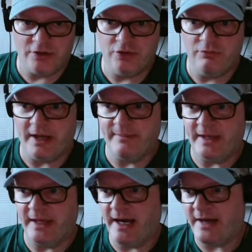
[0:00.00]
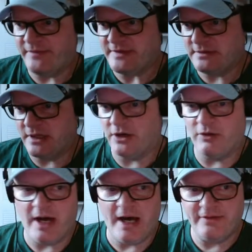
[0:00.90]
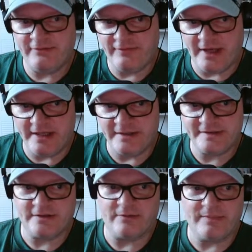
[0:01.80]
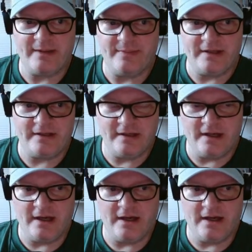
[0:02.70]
who might be on the fence, or maybe